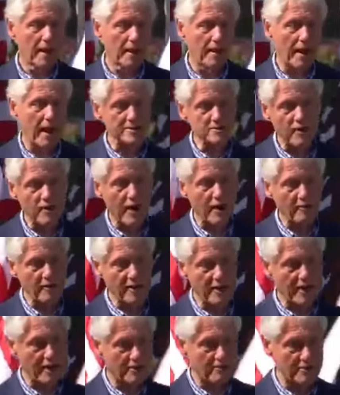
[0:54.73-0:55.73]
that's why when
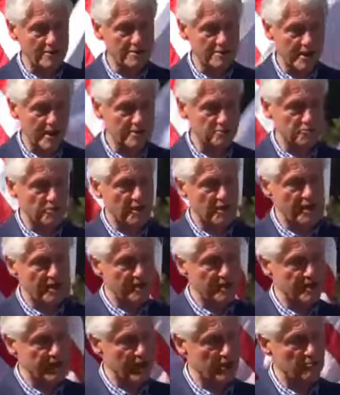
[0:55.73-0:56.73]
Hillary says we need a
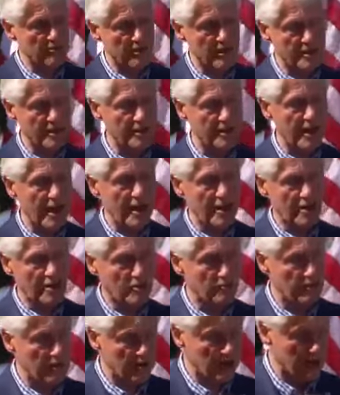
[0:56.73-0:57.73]
$10 billion
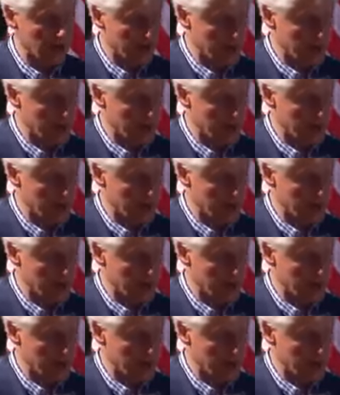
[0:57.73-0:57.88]
community